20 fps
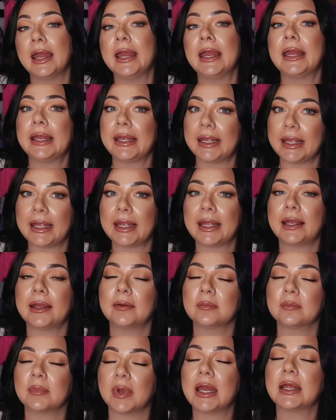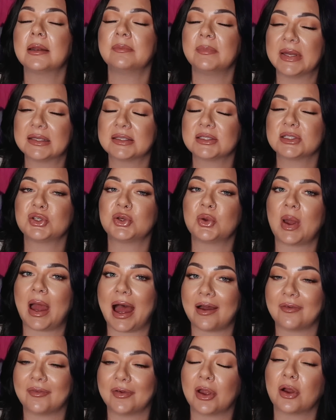he admits to
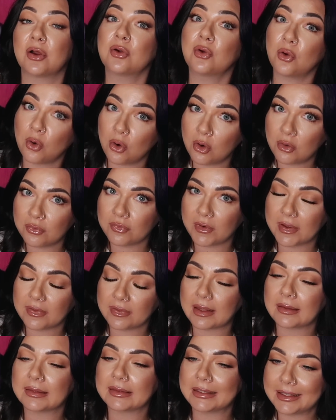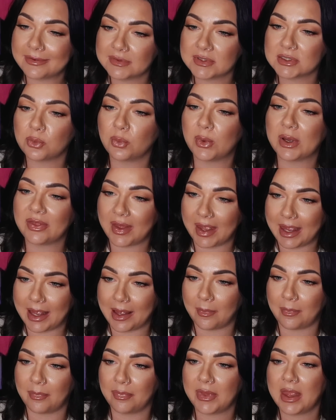having a girlfriend that lives with
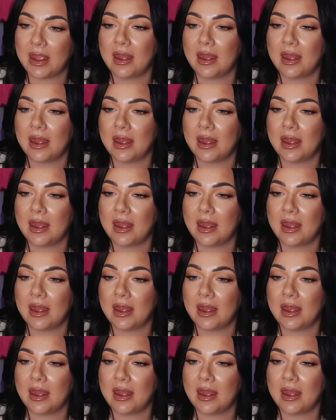him.